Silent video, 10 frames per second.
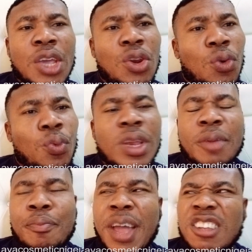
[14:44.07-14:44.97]
You know, we
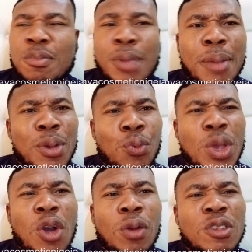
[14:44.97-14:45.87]
the best, baby.
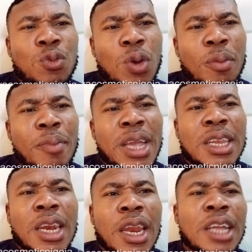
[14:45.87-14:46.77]
We always want to make
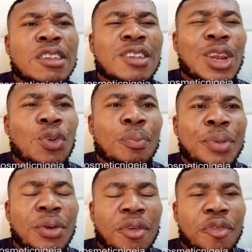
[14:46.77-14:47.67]
the ladies look
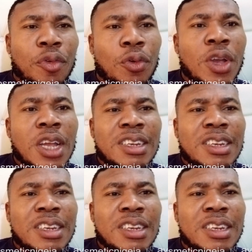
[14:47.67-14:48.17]
beautiful.